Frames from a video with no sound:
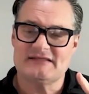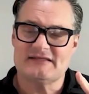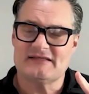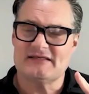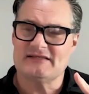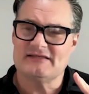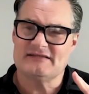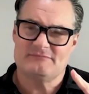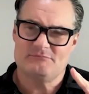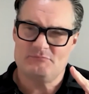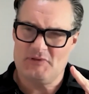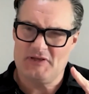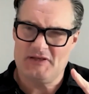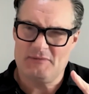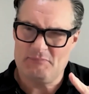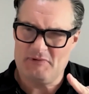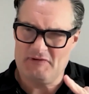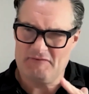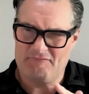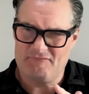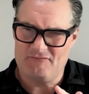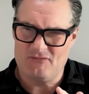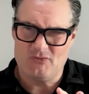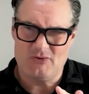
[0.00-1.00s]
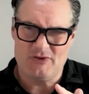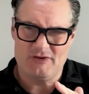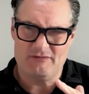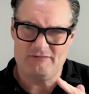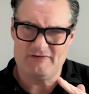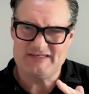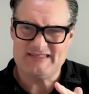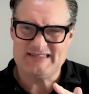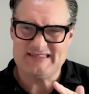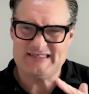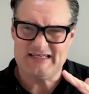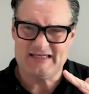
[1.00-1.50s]
It can be a bit
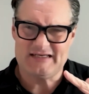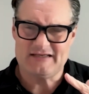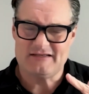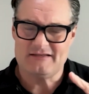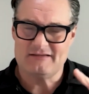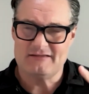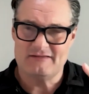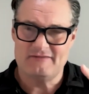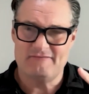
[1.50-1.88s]
voyeuristic.